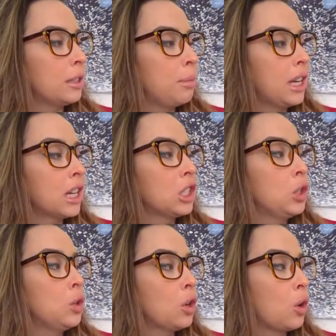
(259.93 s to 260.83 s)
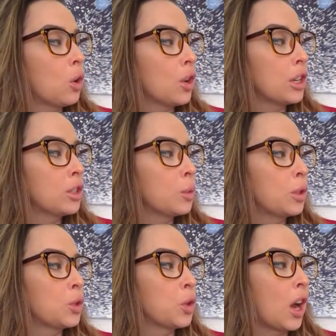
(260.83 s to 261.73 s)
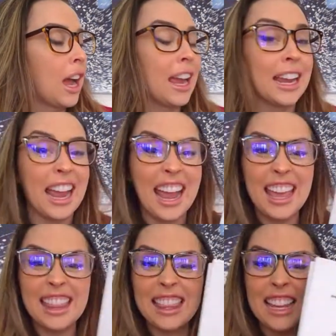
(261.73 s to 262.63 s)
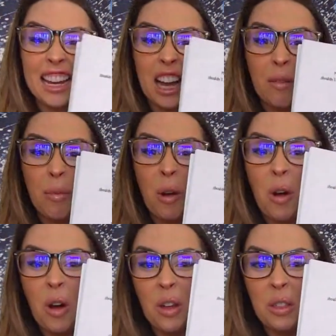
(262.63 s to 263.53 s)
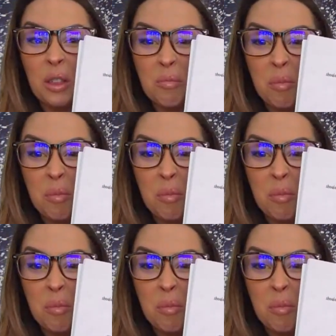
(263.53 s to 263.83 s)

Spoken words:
because unicorns will try and lick up all the